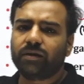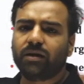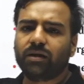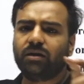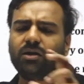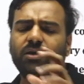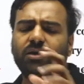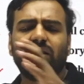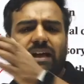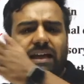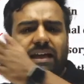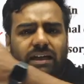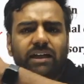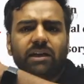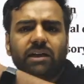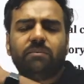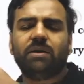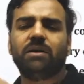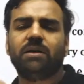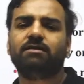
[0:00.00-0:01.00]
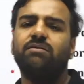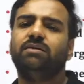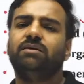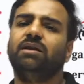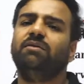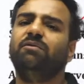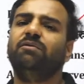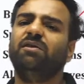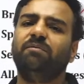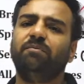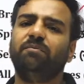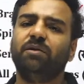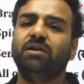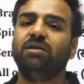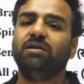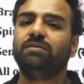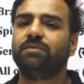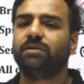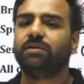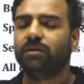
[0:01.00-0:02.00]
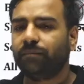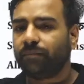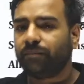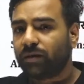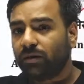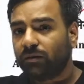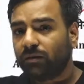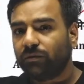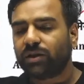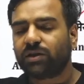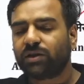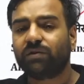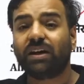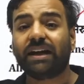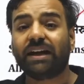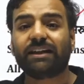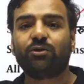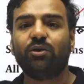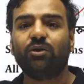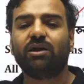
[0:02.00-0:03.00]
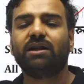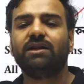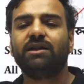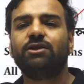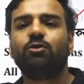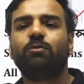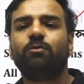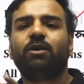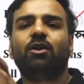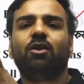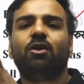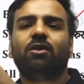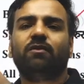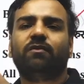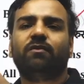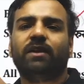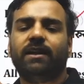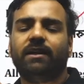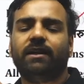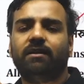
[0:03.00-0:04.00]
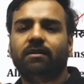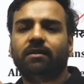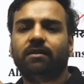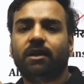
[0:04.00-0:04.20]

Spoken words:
or LED bulbs, there were bulbs which were actually consuming a lot of light.